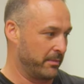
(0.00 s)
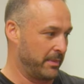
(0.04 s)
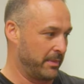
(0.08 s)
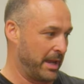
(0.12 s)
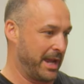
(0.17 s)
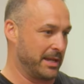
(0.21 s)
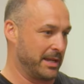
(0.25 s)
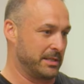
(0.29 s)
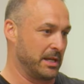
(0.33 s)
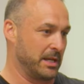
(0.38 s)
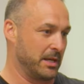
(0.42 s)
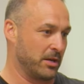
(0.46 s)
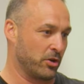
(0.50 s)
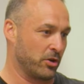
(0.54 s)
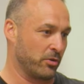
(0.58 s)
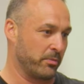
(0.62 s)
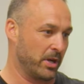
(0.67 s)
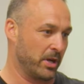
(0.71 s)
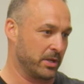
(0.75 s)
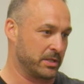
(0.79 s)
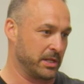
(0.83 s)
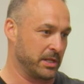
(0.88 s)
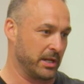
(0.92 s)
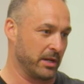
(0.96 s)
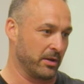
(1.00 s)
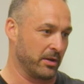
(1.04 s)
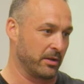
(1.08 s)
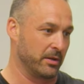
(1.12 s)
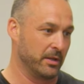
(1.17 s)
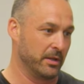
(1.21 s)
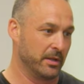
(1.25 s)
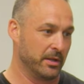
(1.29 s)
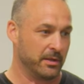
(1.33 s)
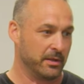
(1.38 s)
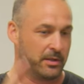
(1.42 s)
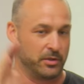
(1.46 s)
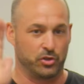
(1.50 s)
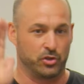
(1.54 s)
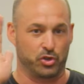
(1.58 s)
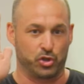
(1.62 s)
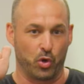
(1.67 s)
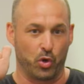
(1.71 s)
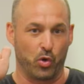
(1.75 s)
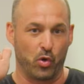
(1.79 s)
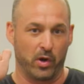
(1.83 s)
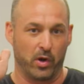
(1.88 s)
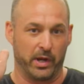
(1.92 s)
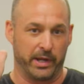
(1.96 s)
$1,800 here.
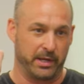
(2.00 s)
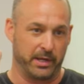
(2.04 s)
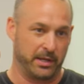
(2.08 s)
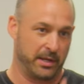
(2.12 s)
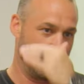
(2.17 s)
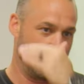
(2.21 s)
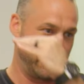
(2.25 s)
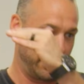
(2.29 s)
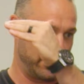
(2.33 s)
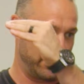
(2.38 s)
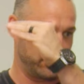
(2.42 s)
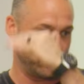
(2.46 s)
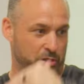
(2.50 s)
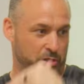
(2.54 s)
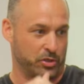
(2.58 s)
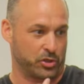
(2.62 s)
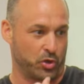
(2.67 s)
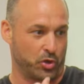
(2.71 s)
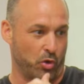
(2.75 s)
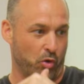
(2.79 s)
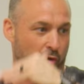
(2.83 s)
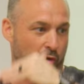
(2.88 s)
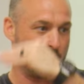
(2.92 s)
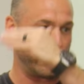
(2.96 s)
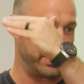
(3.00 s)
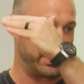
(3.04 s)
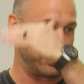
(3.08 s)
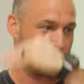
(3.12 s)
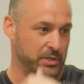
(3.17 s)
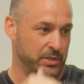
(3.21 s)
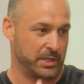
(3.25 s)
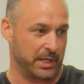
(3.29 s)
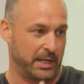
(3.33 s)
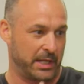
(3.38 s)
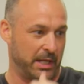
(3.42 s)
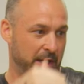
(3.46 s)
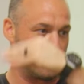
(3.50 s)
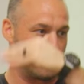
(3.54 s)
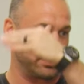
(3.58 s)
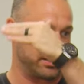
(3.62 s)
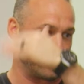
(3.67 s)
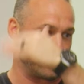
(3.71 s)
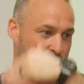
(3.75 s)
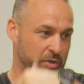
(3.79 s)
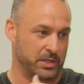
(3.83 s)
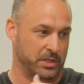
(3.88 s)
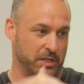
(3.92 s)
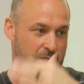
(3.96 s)
Joy, here's the story, here's the
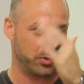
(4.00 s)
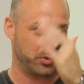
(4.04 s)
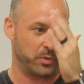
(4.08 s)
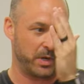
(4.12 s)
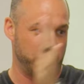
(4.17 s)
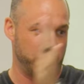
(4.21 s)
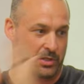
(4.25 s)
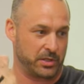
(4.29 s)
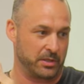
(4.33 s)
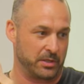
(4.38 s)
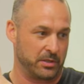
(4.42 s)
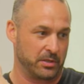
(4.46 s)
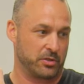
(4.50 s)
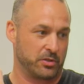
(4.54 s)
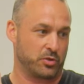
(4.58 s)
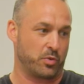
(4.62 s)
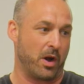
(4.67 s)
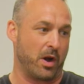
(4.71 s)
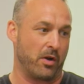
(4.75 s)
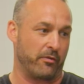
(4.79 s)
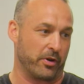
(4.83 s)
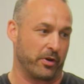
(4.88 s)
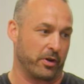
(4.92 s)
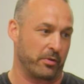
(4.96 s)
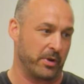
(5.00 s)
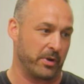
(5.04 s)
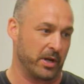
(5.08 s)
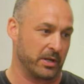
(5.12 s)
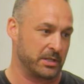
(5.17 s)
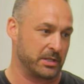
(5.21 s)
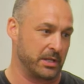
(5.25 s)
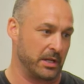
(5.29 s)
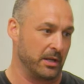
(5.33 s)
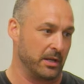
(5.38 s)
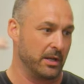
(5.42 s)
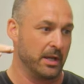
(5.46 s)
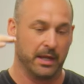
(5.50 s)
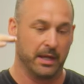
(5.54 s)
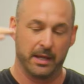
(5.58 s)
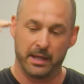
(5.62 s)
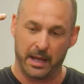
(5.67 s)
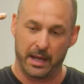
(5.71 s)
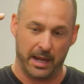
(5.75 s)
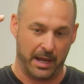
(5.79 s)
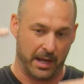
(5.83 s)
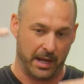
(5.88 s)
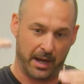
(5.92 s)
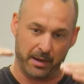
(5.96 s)
kids, here's the situation, $1,200 here.
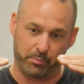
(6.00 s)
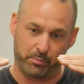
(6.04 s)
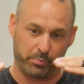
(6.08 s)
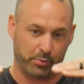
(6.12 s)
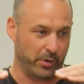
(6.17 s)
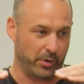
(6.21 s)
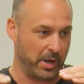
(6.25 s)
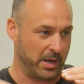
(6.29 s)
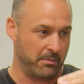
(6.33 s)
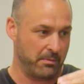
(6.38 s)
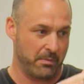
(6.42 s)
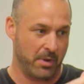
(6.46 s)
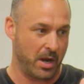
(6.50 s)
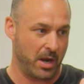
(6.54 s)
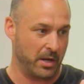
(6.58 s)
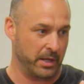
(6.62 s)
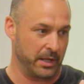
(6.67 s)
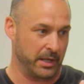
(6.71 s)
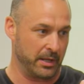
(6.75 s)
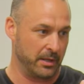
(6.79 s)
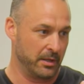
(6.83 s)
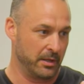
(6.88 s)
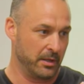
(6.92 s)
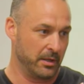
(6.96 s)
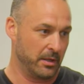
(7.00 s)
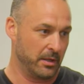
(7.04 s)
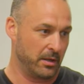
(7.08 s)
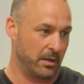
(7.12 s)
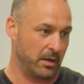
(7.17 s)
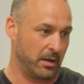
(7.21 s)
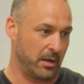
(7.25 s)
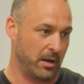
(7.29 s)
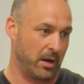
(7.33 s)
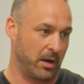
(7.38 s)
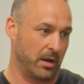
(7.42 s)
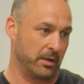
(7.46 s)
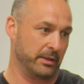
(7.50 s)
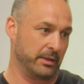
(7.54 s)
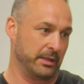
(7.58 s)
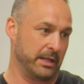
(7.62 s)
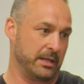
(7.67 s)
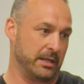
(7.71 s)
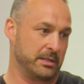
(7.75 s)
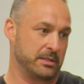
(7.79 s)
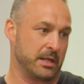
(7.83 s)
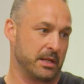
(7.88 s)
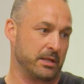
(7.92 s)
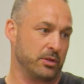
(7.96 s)
And I'd print money on
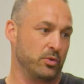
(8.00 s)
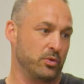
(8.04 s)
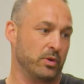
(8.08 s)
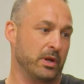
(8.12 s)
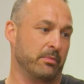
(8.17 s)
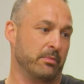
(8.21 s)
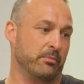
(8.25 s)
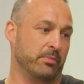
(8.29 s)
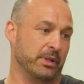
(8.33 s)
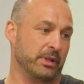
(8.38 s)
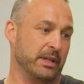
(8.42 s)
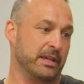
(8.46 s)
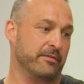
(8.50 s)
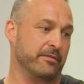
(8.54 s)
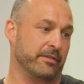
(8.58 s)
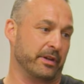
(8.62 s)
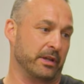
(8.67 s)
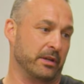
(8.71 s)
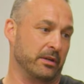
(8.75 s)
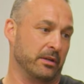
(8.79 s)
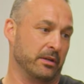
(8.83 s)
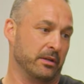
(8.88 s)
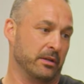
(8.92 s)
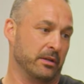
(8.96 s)
leads that you didn't believe in.